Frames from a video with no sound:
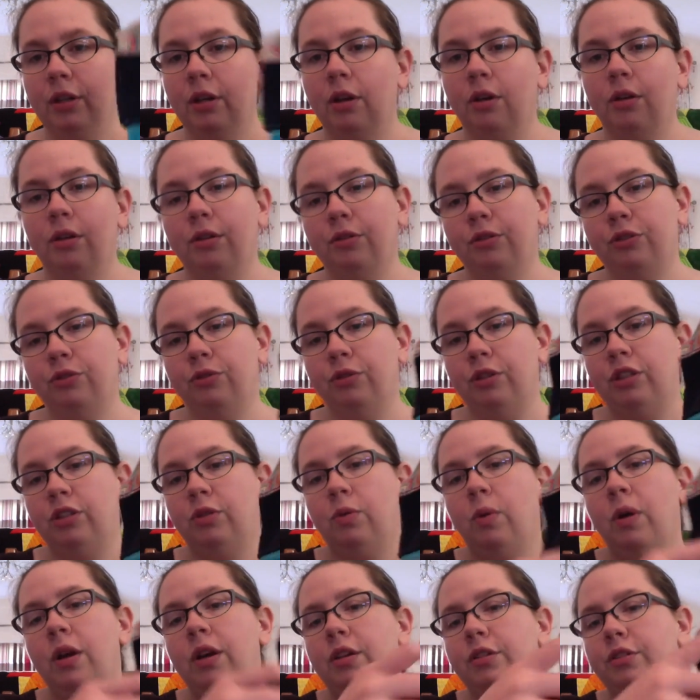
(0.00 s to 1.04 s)
or those 3
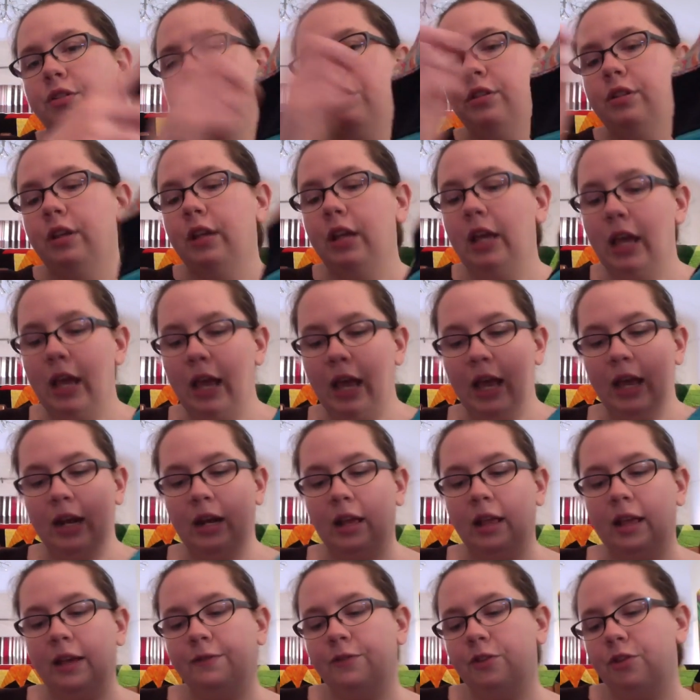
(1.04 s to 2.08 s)
squares, and I'll
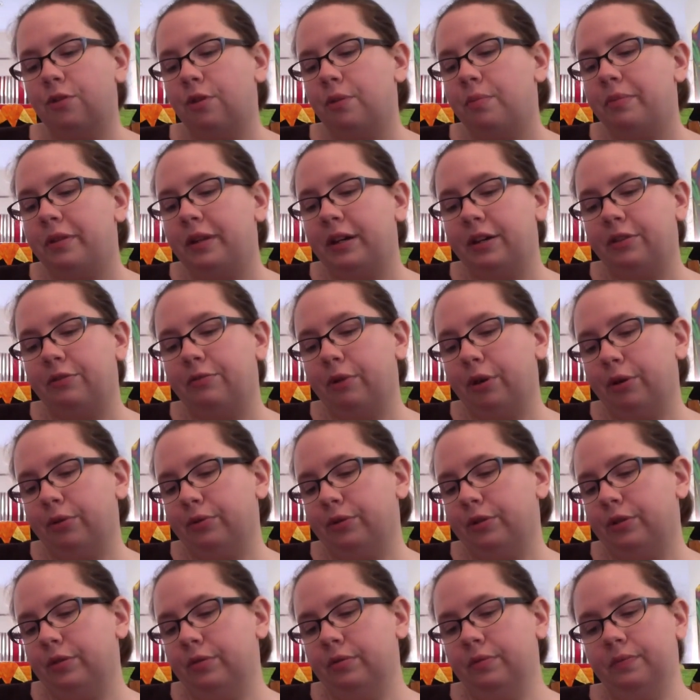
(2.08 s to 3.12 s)
have 2 completed
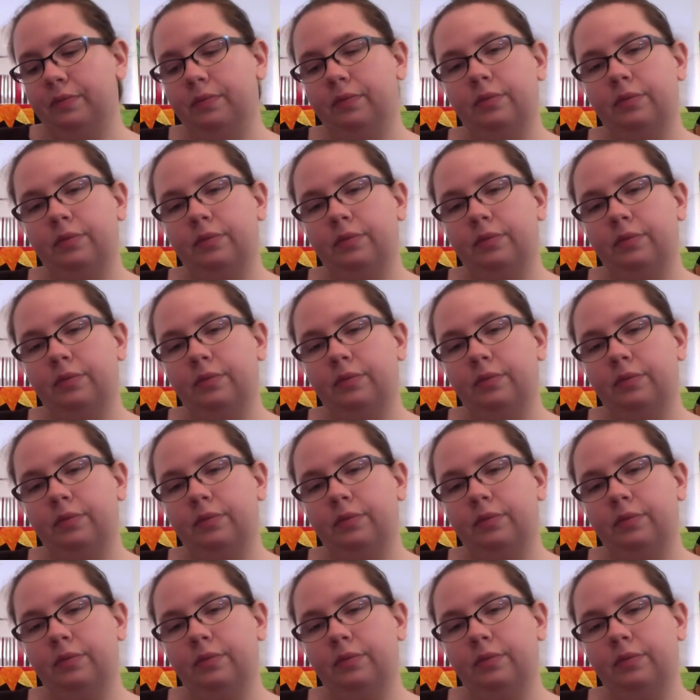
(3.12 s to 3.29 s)
rows.